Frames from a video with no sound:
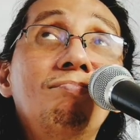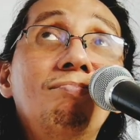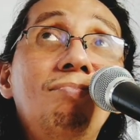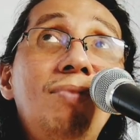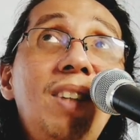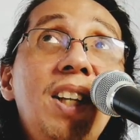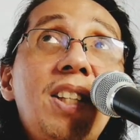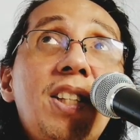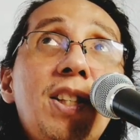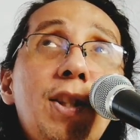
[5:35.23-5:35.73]

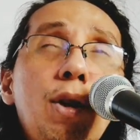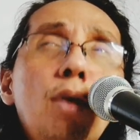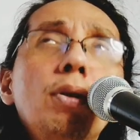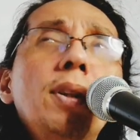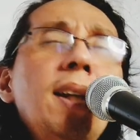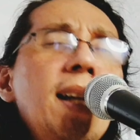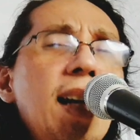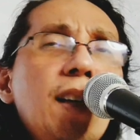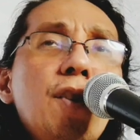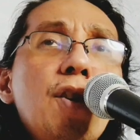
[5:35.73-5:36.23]
It's
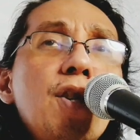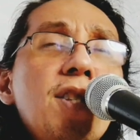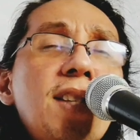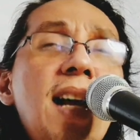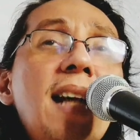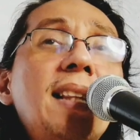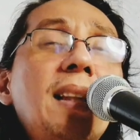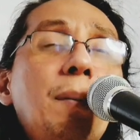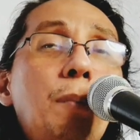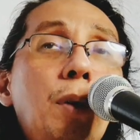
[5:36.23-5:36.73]
totally
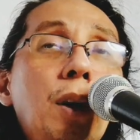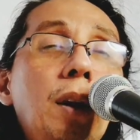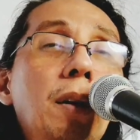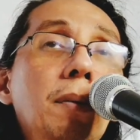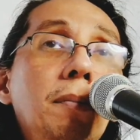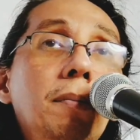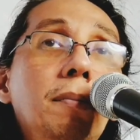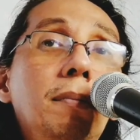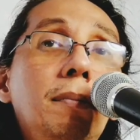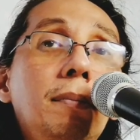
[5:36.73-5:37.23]
understandable.
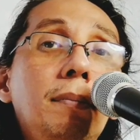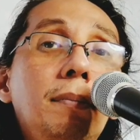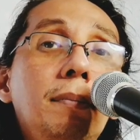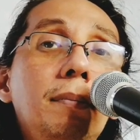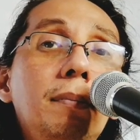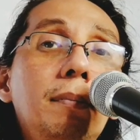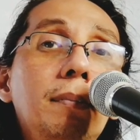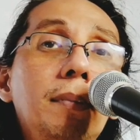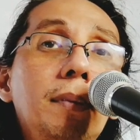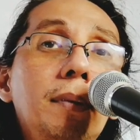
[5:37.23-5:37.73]

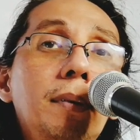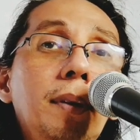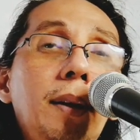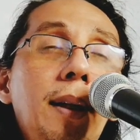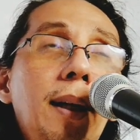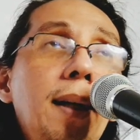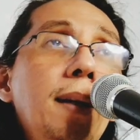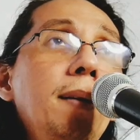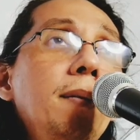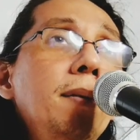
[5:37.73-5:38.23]

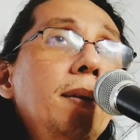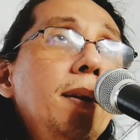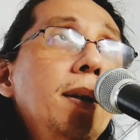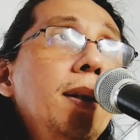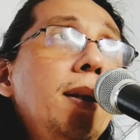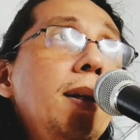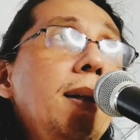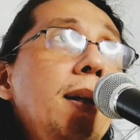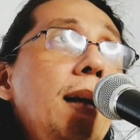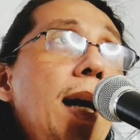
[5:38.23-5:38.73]
Okay?
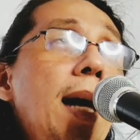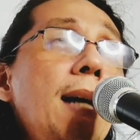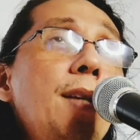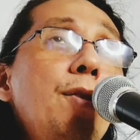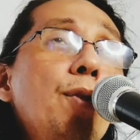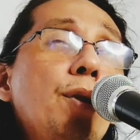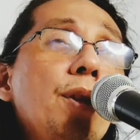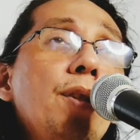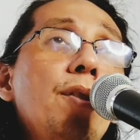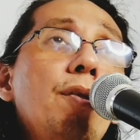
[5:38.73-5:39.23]
And
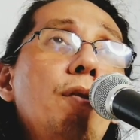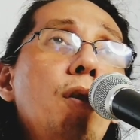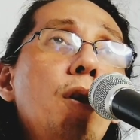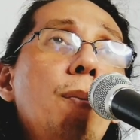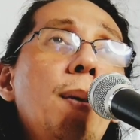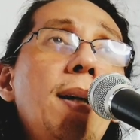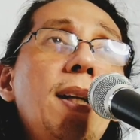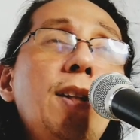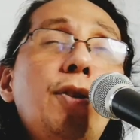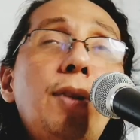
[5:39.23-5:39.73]
you can
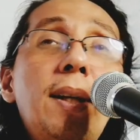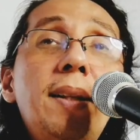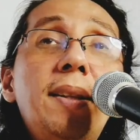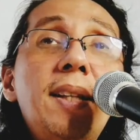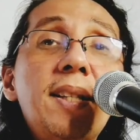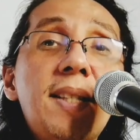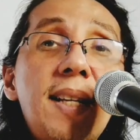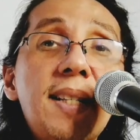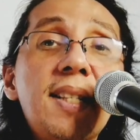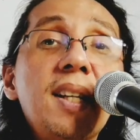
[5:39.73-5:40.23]
already treat
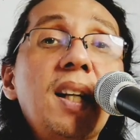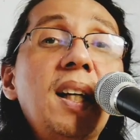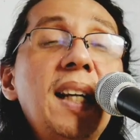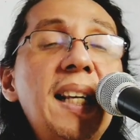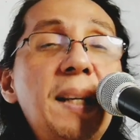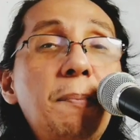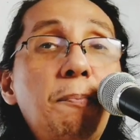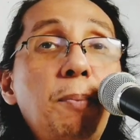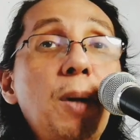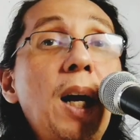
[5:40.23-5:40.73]
this as a
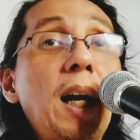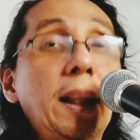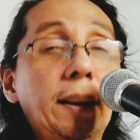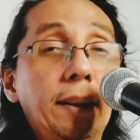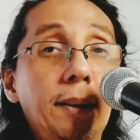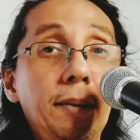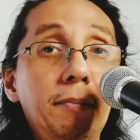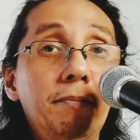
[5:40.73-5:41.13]
clean plot.